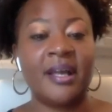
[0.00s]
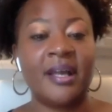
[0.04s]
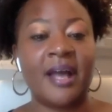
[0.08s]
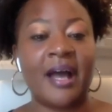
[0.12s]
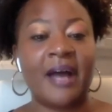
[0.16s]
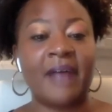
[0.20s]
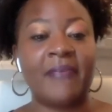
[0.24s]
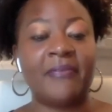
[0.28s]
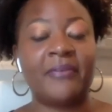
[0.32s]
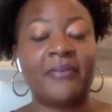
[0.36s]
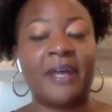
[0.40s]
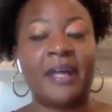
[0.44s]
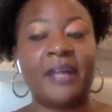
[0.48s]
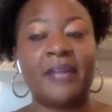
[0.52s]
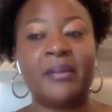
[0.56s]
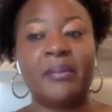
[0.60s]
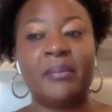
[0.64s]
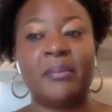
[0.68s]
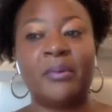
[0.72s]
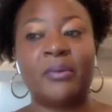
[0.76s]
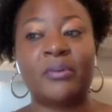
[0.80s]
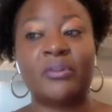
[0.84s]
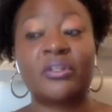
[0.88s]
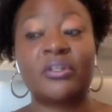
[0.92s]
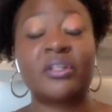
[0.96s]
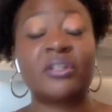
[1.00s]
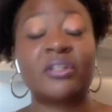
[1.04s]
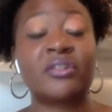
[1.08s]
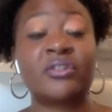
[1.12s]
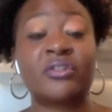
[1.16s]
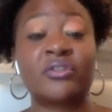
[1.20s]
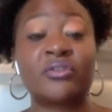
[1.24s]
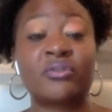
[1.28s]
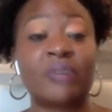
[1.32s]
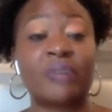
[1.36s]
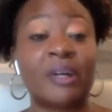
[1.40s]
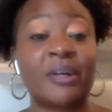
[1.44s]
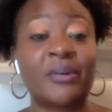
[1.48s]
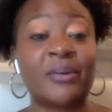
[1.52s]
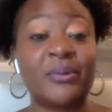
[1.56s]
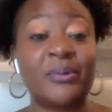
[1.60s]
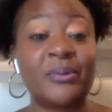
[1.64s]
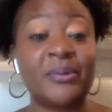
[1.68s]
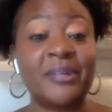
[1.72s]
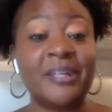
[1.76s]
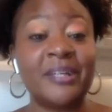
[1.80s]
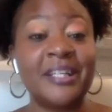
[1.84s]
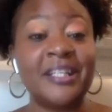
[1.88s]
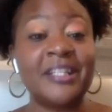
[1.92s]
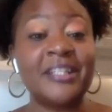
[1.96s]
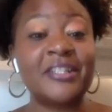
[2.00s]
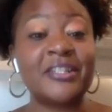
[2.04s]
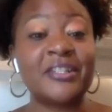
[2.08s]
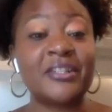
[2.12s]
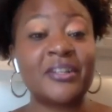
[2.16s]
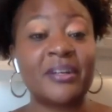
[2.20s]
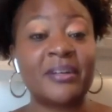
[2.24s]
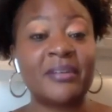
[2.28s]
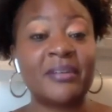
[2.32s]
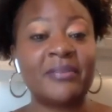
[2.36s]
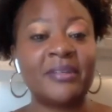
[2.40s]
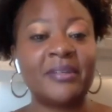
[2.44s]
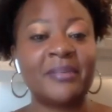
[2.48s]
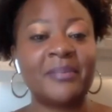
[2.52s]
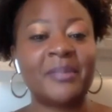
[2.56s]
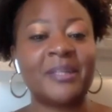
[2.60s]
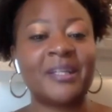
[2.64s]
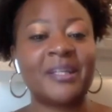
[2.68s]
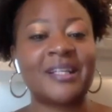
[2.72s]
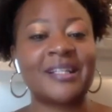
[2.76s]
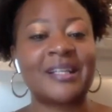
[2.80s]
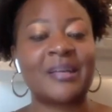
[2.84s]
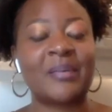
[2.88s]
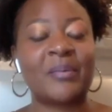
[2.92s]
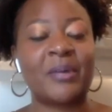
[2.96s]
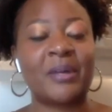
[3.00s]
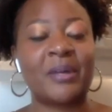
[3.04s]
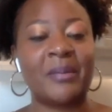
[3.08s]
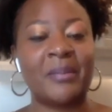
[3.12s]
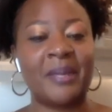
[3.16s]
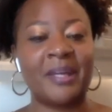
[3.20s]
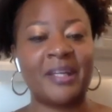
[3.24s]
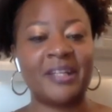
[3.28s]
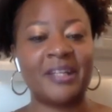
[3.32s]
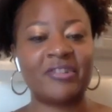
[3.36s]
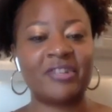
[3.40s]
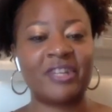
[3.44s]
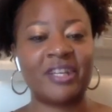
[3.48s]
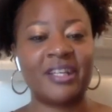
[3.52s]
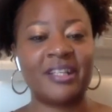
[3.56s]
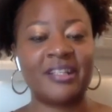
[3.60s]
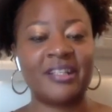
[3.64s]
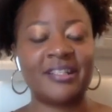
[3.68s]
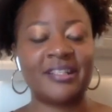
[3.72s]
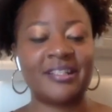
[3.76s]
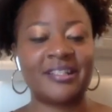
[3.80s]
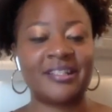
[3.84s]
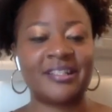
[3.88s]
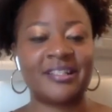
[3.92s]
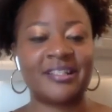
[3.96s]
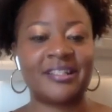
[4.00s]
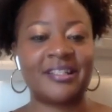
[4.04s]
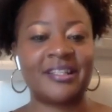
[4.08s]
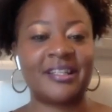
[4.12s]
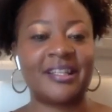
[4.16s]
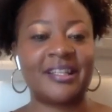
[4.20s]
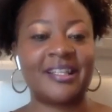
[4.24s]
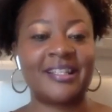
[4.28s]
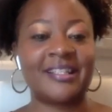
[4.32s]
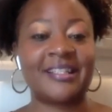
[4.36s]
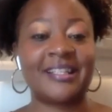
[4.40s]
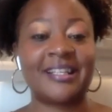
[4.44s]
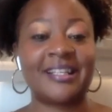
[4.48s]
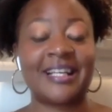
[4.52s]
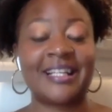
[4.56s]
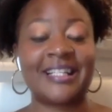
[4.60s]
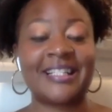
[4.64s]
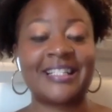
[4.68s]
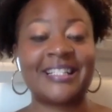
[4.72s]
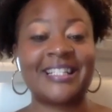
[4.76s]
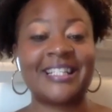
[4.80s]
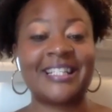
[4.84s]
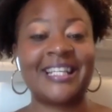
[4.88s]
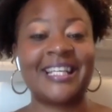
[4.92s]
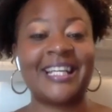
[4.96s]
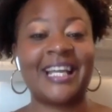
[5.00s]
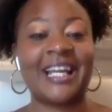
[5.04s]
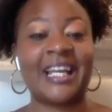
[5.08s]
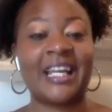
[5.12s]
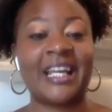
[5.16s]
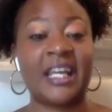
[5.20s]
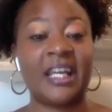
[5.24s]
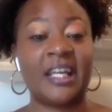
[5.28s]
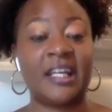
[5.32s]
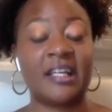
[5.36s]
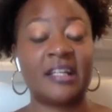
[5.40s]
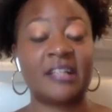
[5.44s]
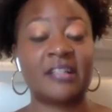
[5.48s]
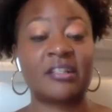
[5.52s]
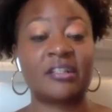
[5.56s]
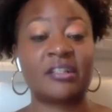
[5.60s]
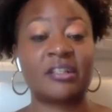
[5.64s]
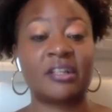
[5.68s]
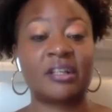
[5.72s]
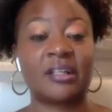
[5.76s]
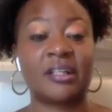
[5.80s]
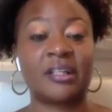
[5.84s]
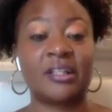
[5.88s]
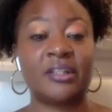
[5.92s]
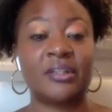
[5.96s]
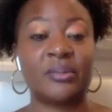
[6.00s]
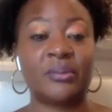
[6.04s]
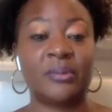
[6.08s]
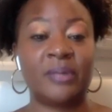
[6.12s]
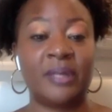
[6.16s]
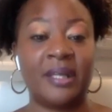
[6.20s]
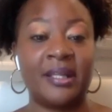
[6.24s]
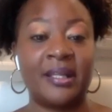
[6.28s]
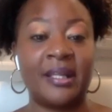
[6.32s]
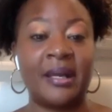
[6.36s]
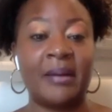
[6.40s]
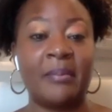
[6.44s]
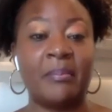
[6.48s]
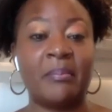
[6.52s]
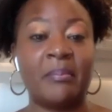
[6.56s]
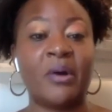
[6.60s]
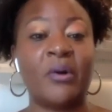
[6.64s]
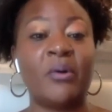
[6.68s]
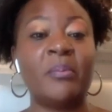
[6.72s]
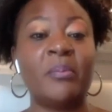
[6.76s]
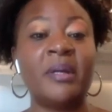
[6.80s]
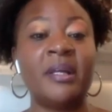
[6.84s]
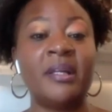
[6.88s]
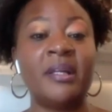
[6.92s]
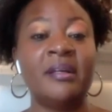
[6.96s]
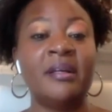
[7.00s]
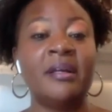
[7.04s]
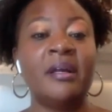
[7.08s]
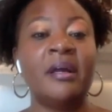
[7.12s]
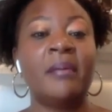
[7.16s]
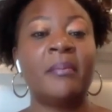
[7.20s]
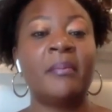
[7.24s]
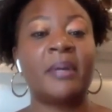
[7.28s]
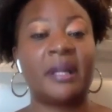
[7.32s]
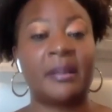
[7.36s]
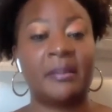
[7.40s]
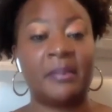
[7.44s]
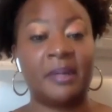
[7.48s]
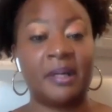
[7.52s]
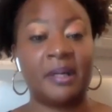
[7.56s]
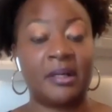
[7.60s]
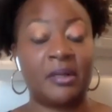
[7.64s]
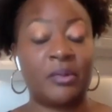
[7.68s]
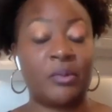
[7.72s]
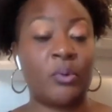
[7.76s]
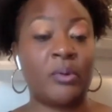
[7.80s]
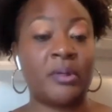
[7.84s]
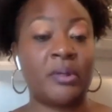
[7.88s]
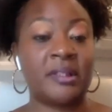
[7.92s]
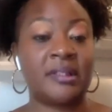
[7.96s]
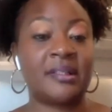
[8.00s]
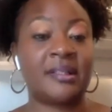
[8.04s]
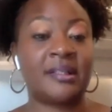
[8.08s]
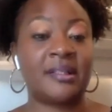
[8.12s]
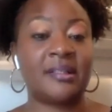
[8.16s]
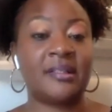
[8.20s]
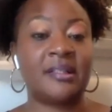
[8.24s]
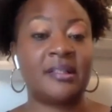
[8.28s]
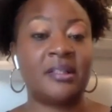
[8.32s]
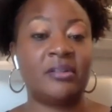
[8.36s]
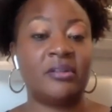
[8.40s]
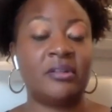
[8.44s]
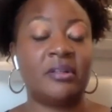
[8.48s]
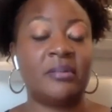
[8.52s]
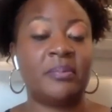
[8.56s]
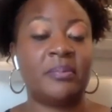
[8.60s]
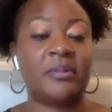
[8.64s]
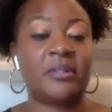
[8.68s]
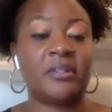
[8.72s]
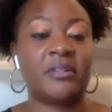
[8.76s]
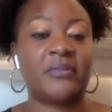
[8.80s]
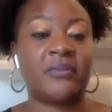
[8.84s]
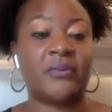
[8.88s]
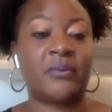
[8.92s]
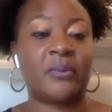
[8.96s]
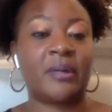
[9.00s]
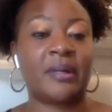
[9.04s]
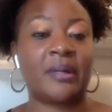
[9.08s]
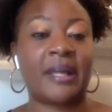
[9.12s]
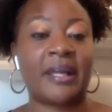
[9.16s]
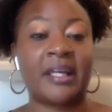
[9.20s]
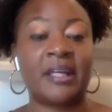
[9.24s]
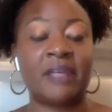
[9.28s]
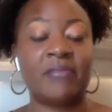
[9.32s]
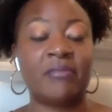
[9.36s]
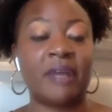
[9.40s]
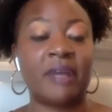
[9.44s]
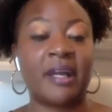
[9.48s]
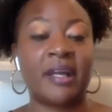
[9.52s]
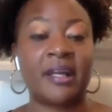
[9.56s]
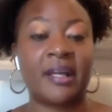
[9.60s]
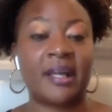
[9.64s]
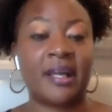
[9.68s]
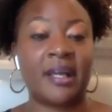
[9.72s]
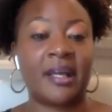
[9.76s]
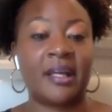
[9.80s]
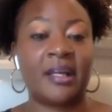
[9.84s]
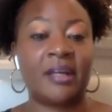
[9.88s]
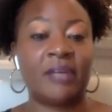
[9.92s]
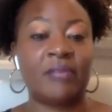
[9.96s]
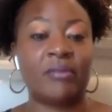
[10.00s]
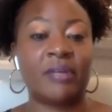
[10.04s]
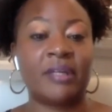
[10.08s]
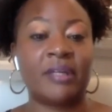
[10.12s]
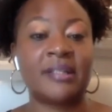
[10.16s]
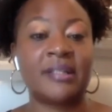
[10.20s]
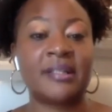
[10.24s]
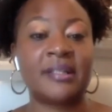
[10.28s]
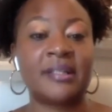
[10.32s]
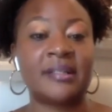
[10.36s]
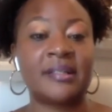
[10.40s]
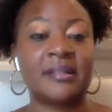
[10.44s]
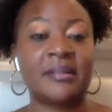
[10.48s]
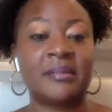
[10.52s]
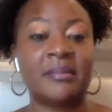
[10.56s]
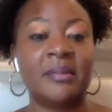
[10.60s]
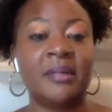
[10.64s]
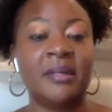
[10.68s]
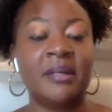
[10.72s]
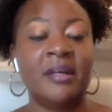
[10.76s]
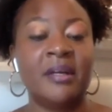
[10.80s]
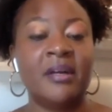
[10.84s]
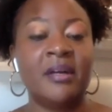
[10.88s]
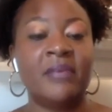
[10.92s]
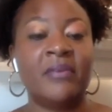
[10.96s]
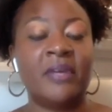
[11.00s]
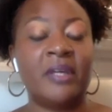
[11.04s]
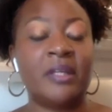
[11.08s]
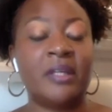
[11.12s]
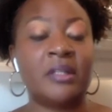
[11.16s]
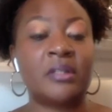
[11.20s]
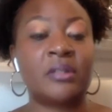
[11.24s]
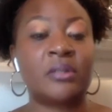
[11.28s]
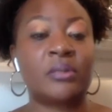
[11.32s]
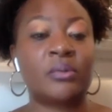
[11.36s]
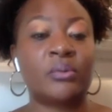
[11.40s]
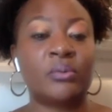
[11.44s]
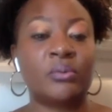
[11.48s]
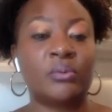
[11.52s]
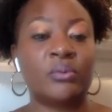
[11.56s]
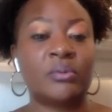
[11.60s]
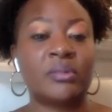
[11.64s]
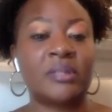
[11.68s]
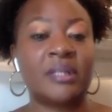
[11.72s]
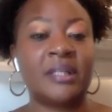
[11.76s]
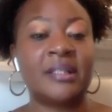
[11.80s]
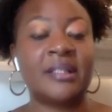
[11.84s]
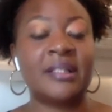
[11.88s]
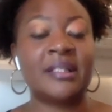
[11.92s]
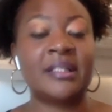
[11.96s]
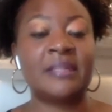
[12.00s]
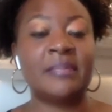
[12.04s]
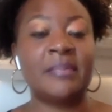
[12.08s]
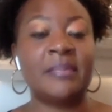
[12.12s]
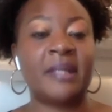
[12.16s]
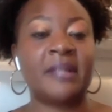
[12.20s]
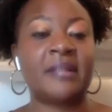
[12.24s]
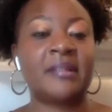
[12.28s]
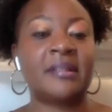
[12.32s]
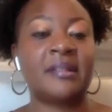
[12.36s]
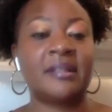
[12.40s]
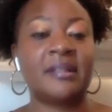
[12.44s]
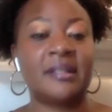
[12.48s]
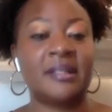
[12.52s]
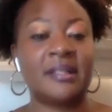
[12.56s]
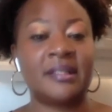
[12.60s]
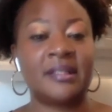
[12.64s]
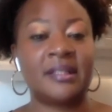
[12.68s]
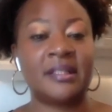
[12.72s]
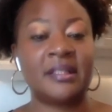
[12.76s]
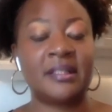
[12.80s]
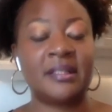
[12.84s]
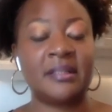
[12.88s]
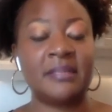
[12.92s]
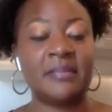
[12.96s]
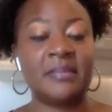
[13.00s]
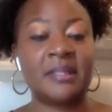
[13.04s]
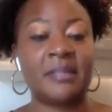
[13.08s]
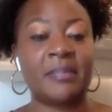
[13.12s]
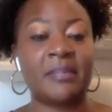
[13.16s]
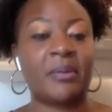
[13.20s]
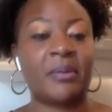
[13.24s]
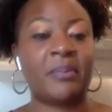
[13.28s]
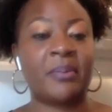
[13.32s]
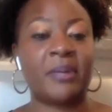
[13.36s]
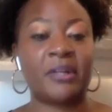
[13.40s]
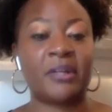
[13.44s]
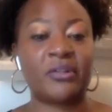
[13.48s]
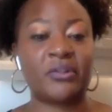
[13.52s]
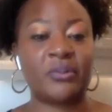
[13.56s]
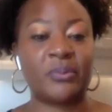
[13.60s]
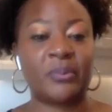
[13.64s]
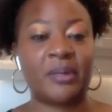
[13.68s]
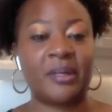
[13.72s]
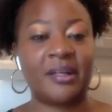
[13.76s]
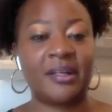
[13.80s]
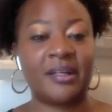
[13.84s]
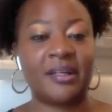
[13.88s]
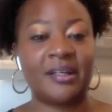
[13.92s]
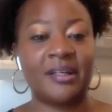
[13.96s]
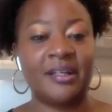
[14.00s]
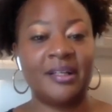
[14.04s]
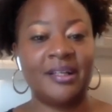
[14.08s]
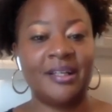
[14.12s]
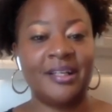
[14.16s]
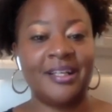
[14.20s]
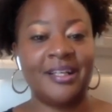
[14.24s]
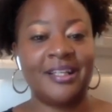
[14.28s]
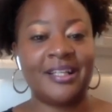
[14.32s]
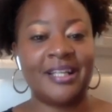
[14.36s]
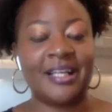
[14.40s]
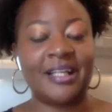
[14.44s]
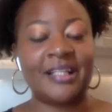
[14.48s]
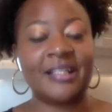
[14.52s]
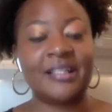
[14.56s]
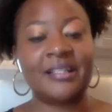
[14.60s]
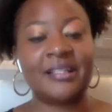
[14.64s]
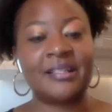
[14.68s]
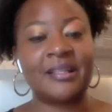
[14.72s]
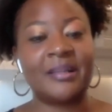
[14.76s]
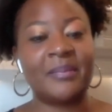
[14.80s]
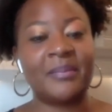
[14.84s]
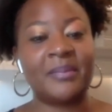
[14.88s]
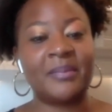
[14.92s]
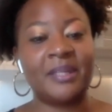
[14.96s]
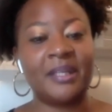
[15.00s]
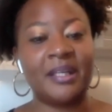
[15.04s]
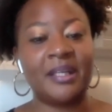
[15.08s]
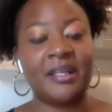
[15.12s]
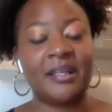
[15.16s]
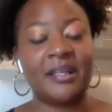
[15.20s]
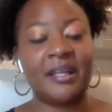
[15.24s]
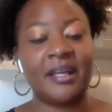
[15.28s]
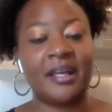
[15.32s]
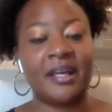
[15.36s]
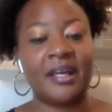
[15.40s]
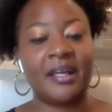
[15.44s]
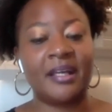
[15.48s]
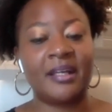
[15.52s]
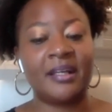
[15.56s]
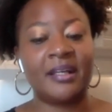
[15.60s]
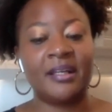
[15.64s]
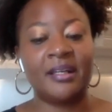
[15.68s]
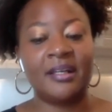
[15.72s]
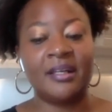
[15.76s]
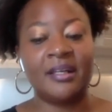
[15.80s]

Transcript: i find the most struggle in serving because i want to make changes to things that i see and i can't necessarily do it in that moment but i'm going to continue to push forward like eradicating racism in schools and dismantling the systems that perpetuate it that is something that